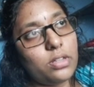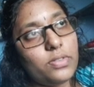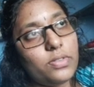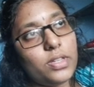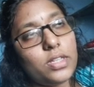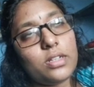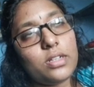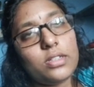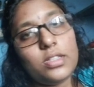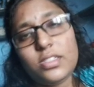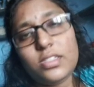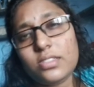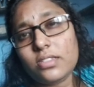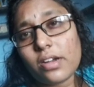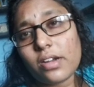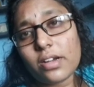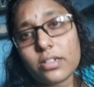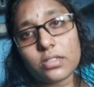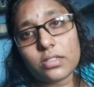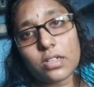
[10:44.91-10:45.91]
whether these
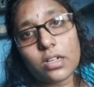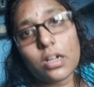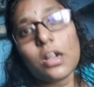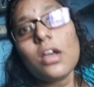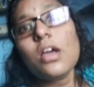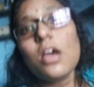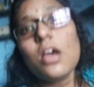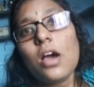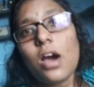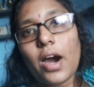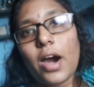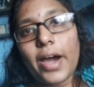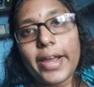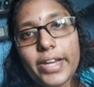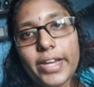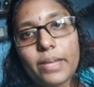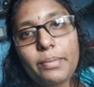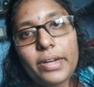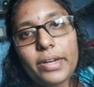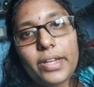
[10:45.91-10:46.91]
drugs are
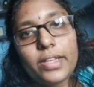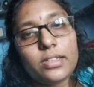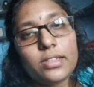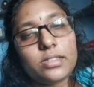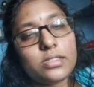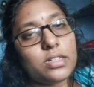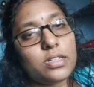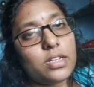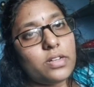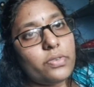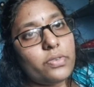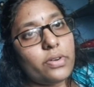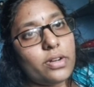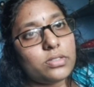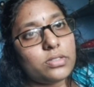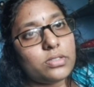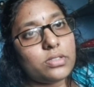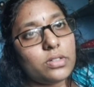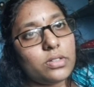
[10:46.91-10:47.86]
inhibiting certain drugs.